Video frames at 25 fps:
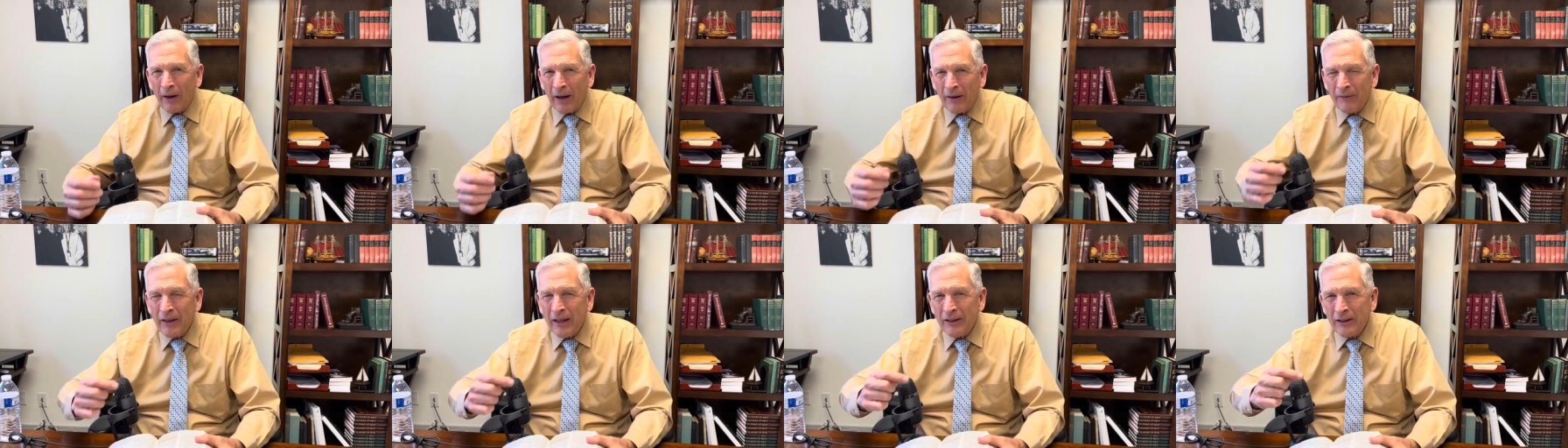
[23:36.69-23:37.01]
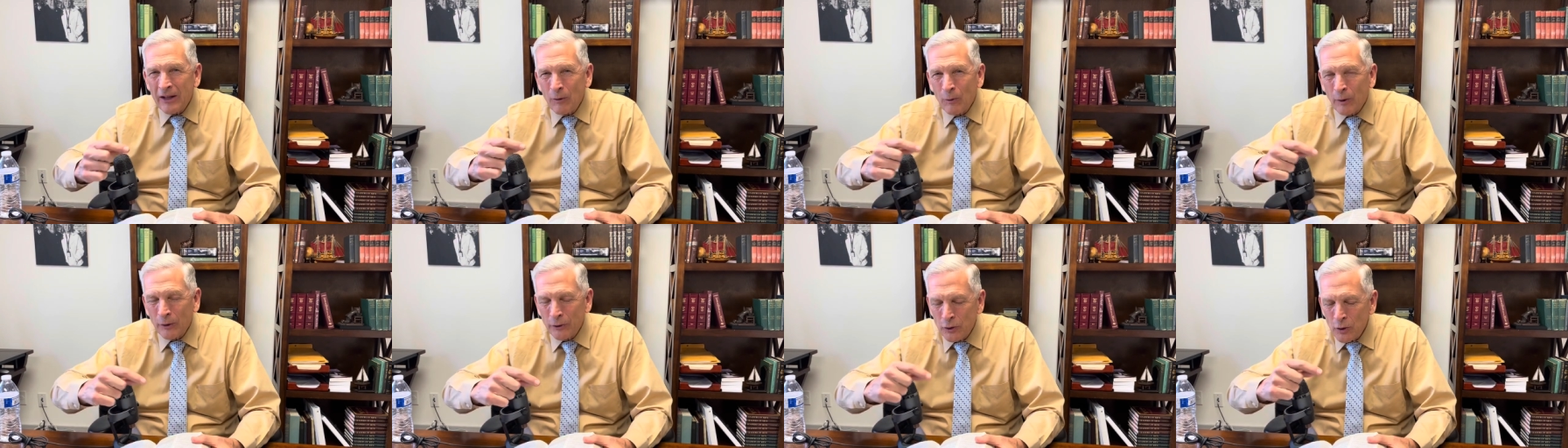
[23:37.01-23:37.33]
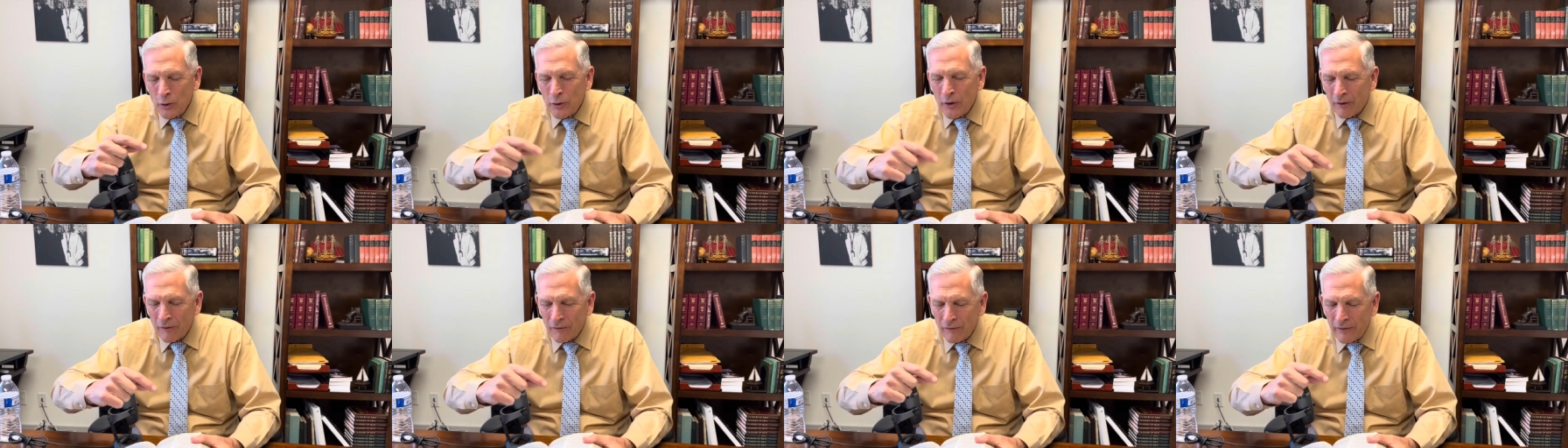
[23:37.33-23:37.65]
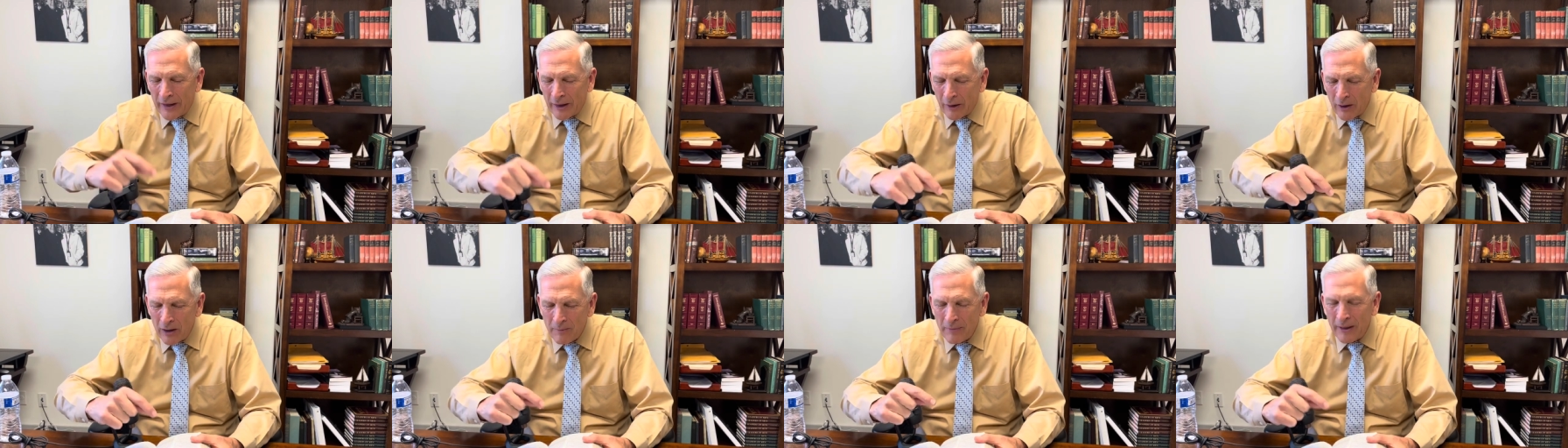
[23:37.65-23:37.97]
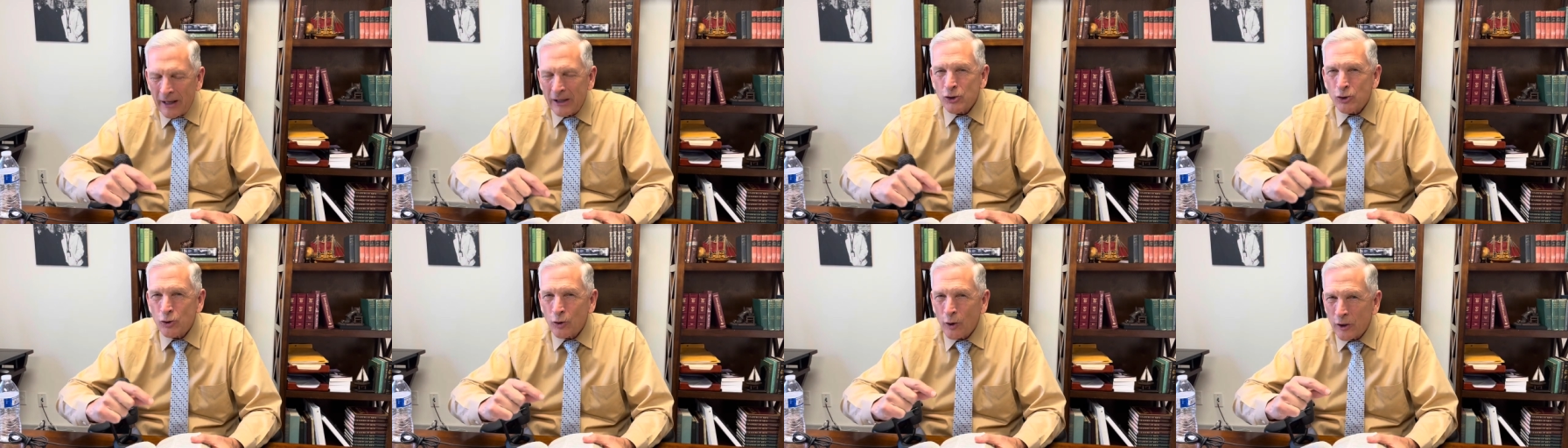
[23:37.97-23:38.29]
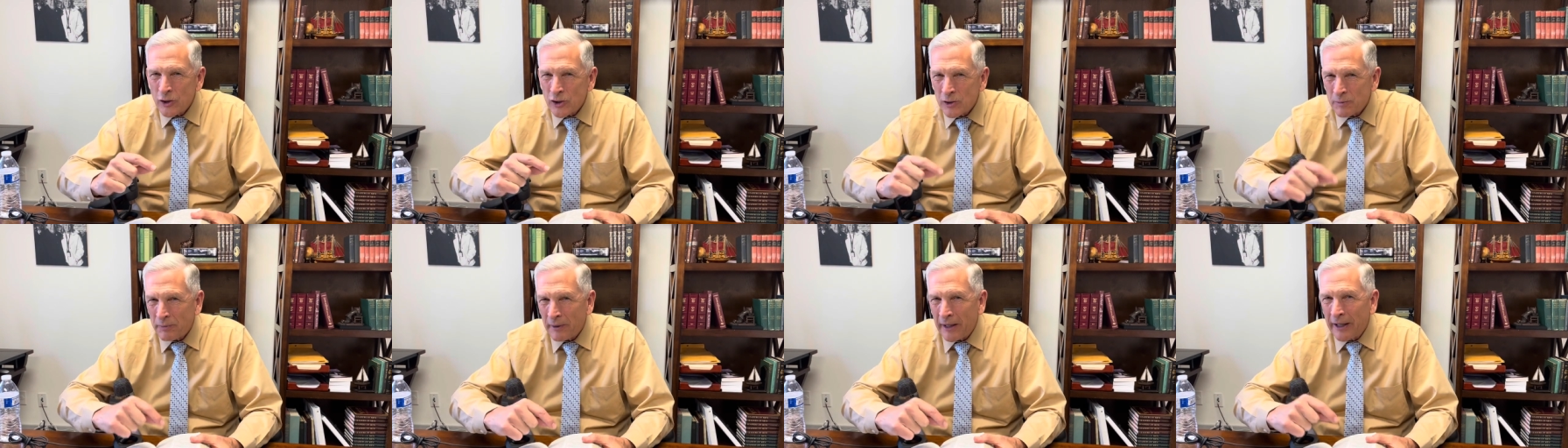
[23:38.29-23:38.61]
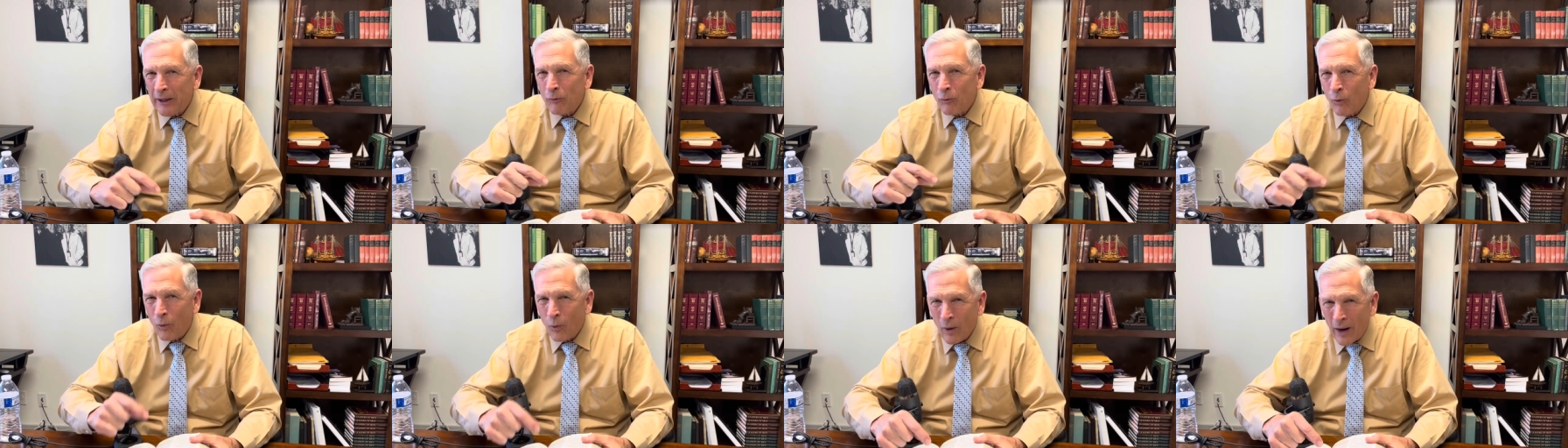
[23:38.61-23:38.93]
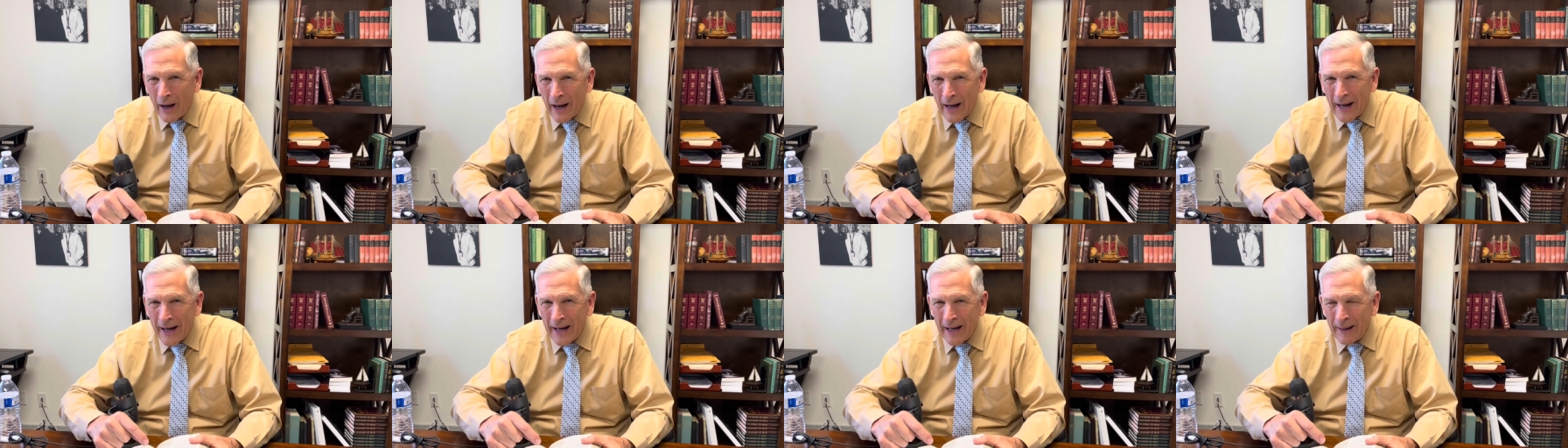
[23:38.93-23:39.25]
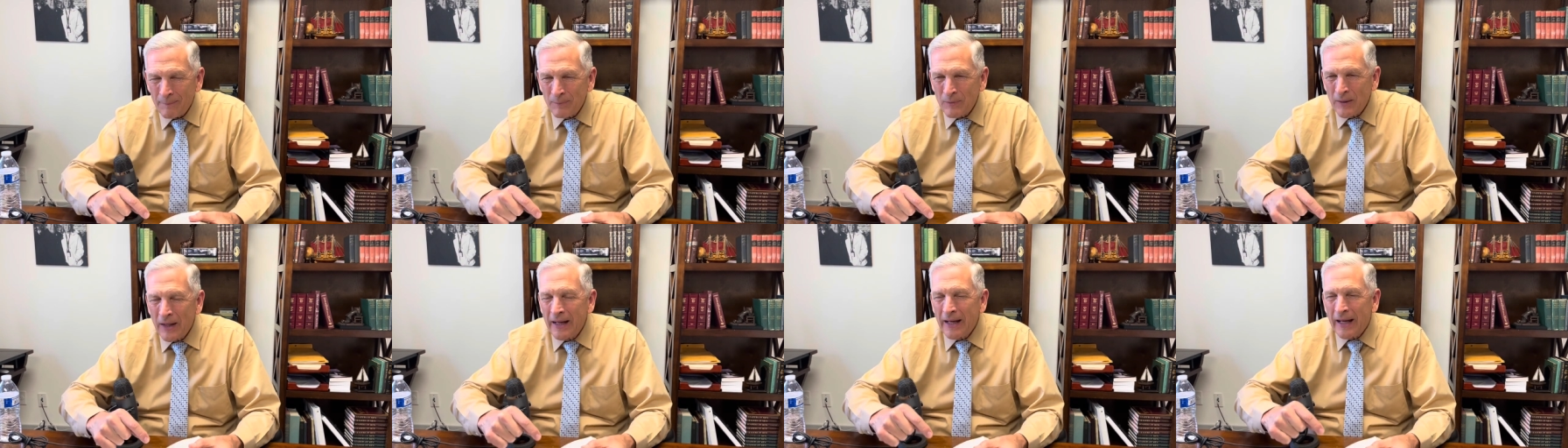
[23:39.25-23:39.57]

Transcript: and then they will do their very best to explain why